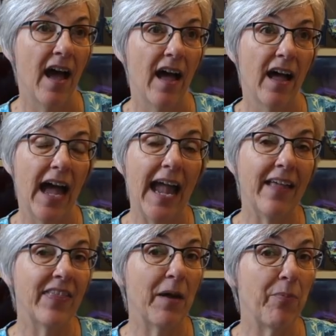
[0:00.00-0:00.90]
I
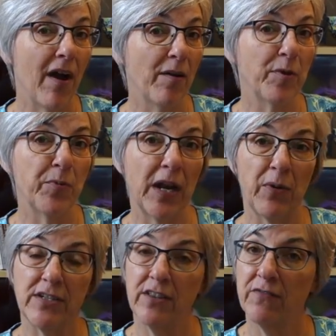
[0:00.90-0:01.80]
had that problem when I
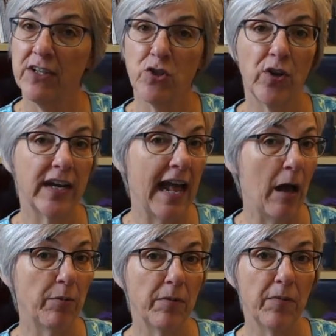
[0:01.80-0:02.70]
went to the Victoria
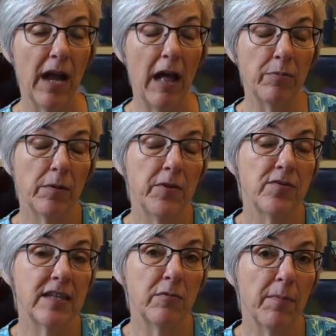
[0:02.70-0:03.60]
and Albert
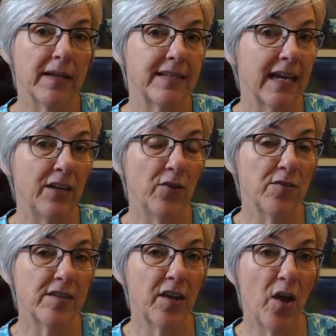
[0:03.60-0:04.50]
Museum about 10
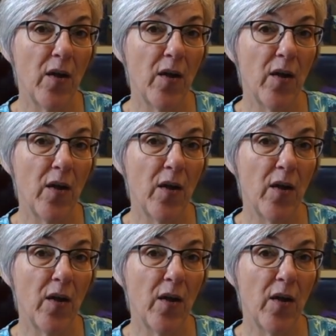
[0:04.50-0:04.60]
years ago.